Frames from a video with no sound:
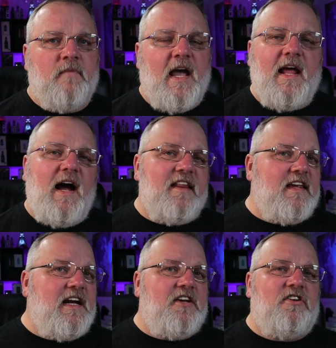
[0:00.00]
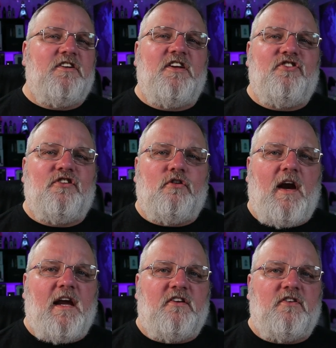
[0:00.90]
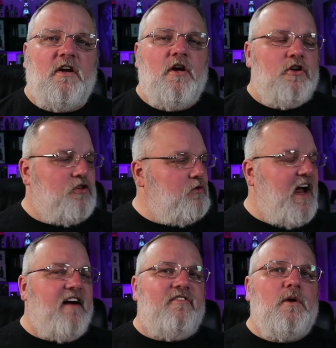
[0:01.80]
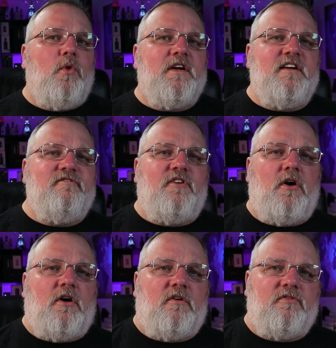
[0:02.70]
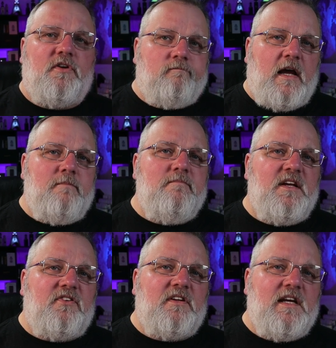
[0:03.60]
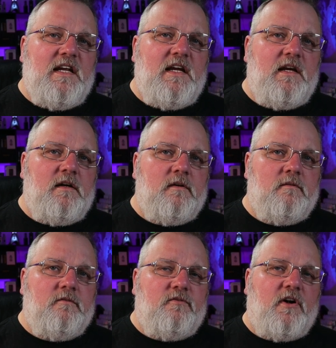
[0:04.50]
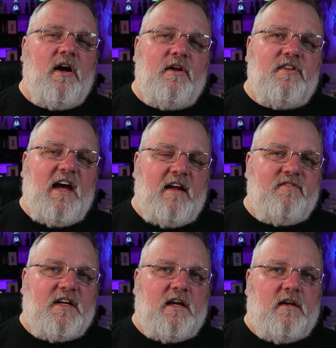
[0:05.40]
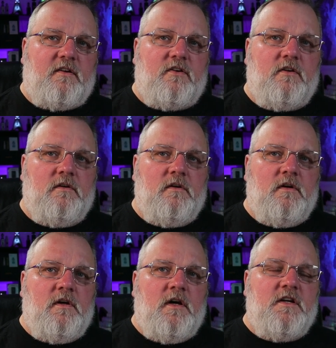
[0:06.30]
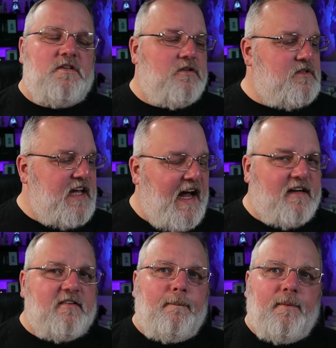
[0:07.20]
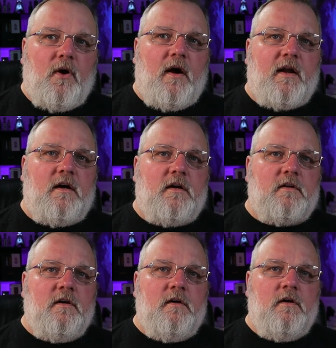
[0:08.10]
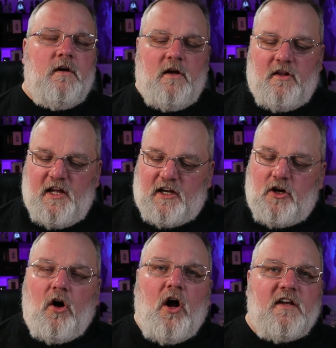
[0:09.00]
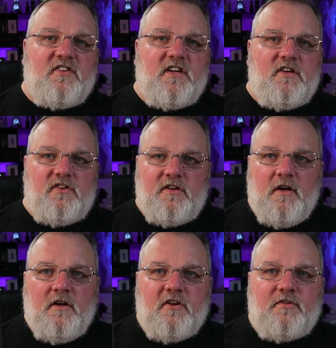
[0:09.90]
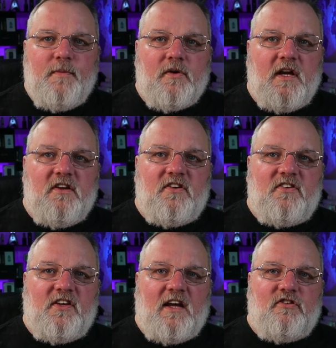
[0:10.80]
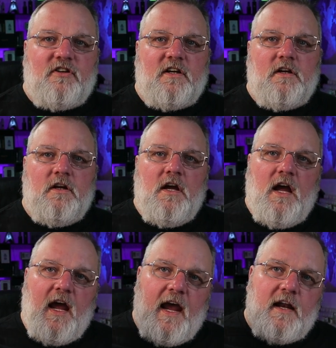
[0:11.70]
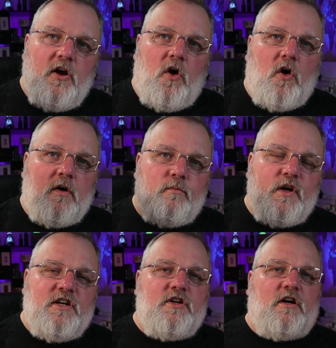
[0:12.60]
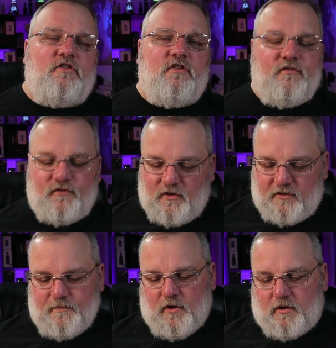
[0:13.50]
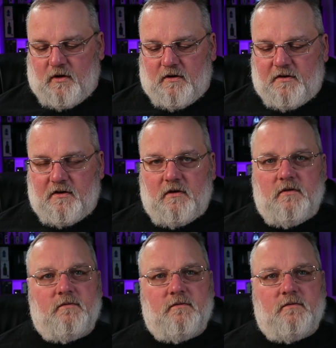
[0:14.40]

And I think it's a disgrace to everyone involved and misleading for health advocates to tax a product that causes smoking cessation and harm reduction for smokers.